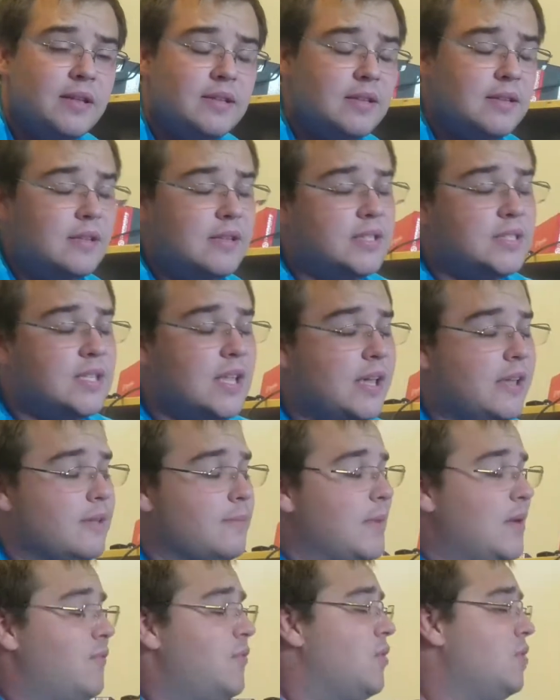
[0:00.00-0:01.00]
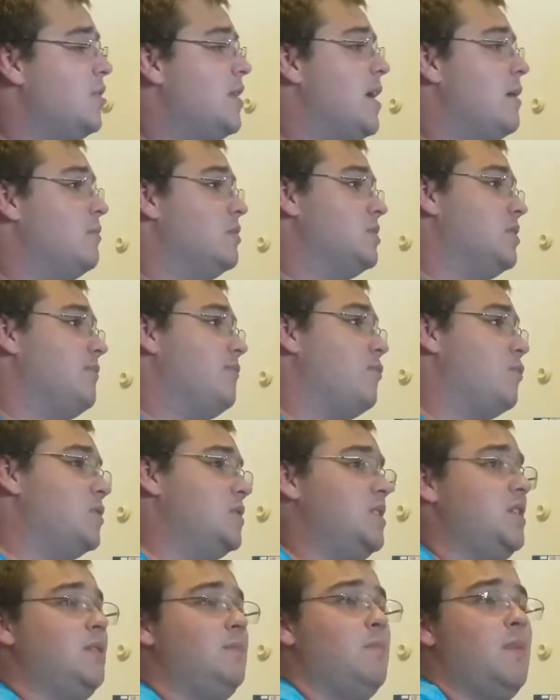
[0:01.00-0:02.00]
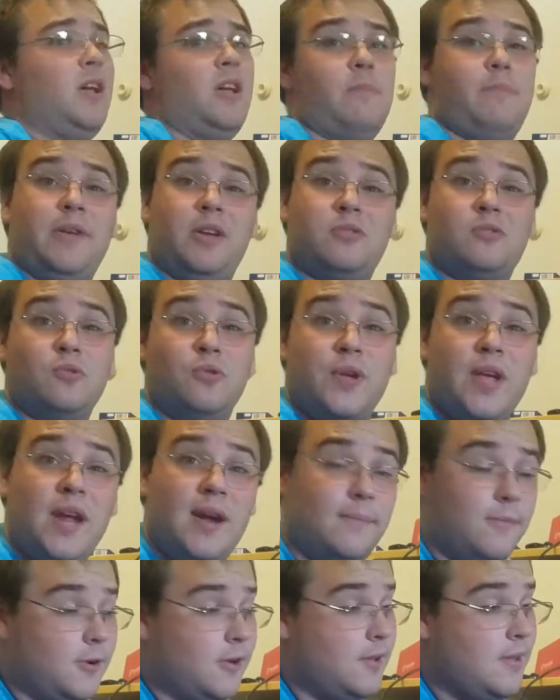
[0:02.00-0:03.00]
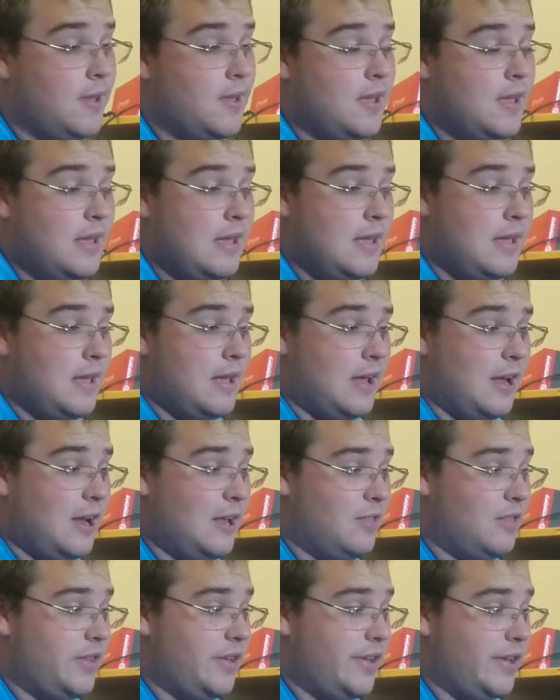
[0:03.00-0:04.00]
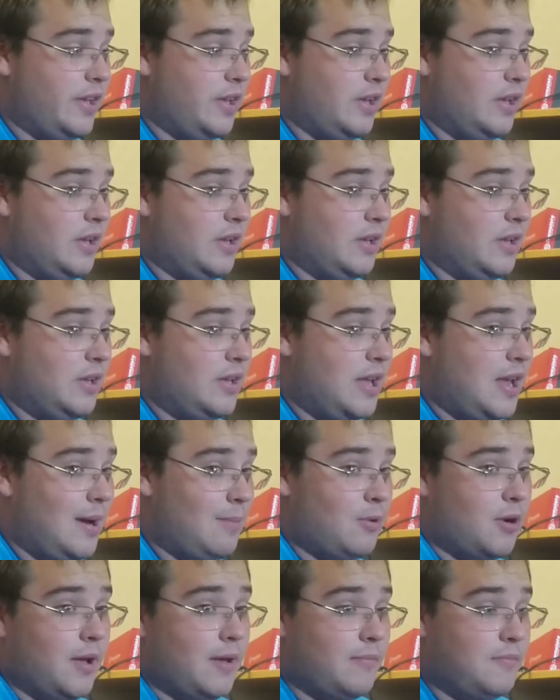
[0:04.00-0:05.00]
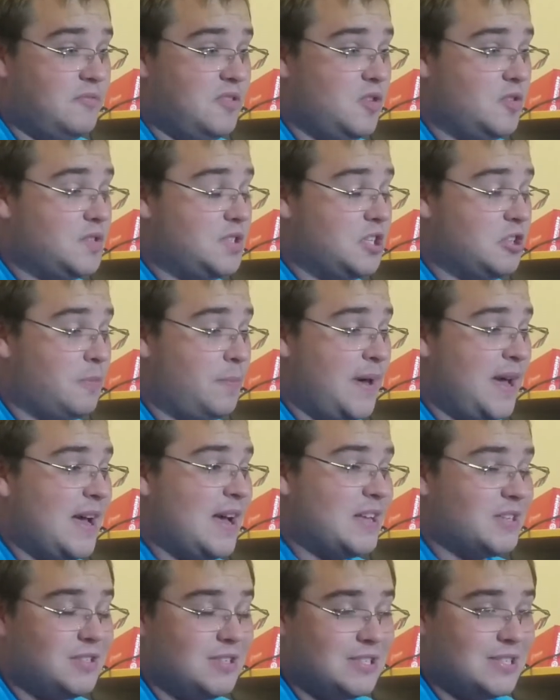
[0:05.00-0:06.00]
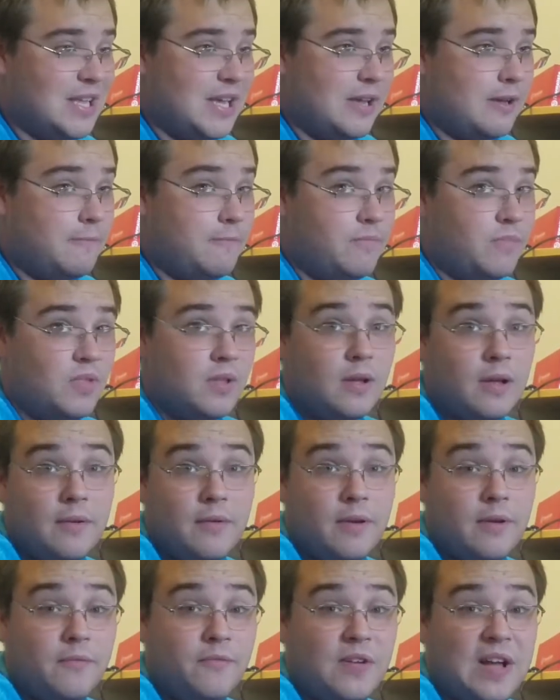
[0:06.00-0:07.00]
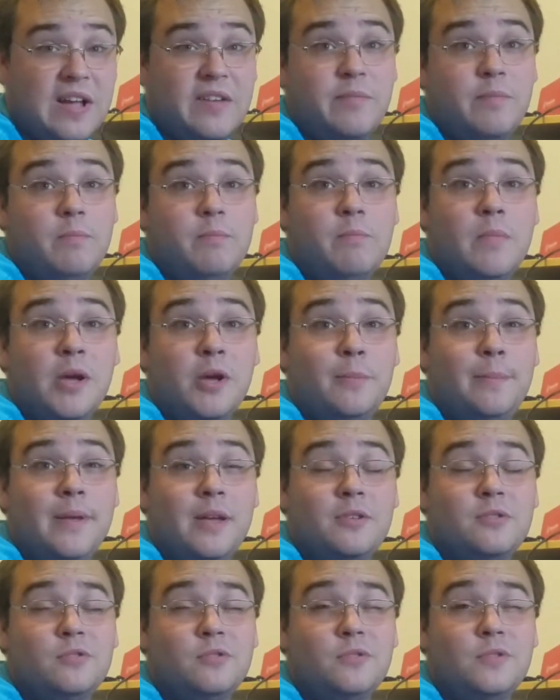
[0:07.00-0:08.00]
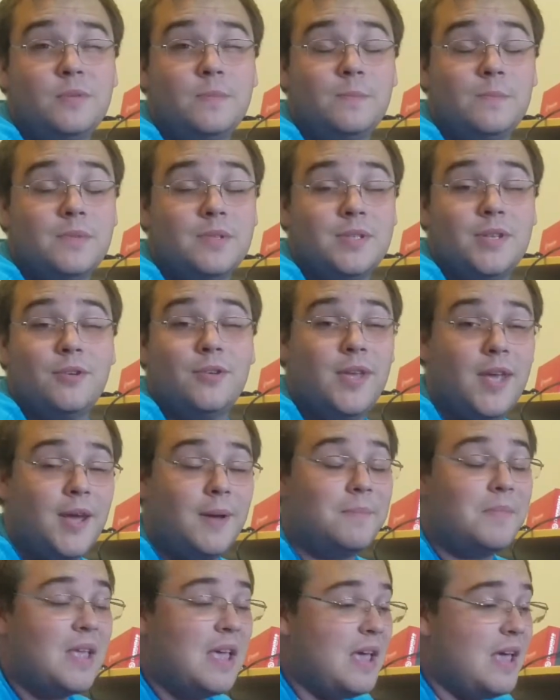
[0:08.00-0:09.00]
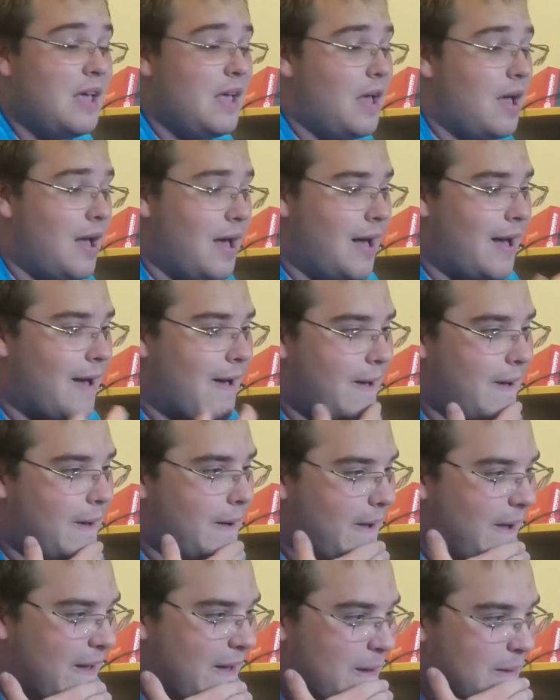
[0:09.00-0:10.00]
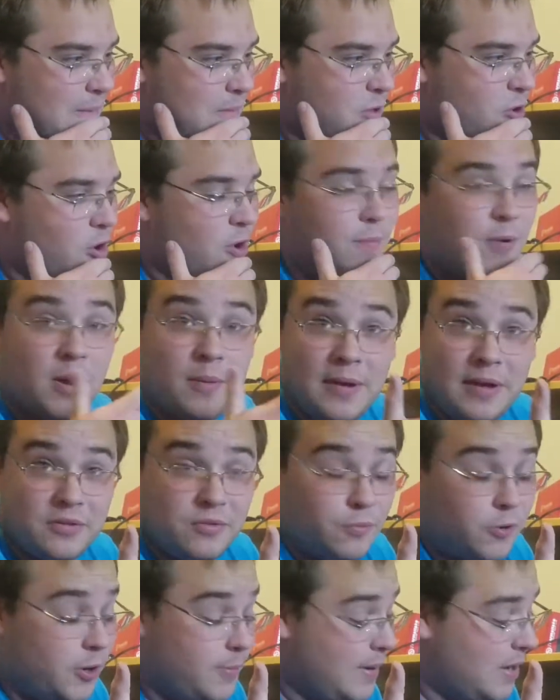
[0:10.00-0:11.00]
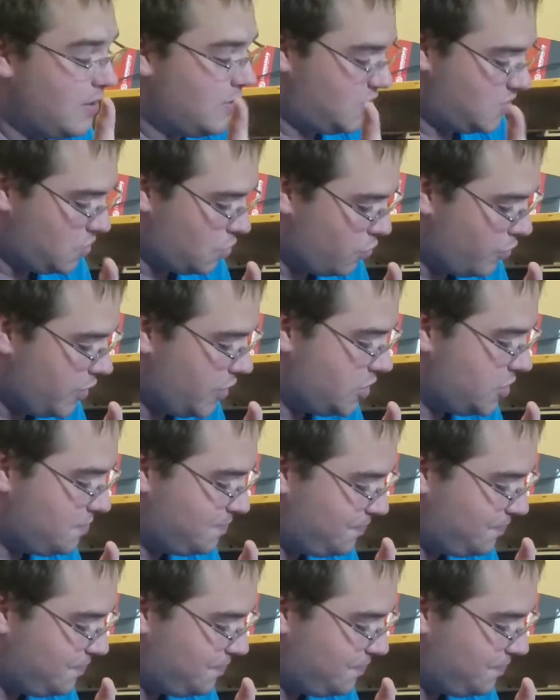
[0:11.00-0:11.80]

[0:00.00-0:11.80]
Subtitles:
It's like my phone camera is a 14 megapixel camera, and the camera I've used in the past is like 5 megapixels. So yeah, only problem I have to worry about is storage,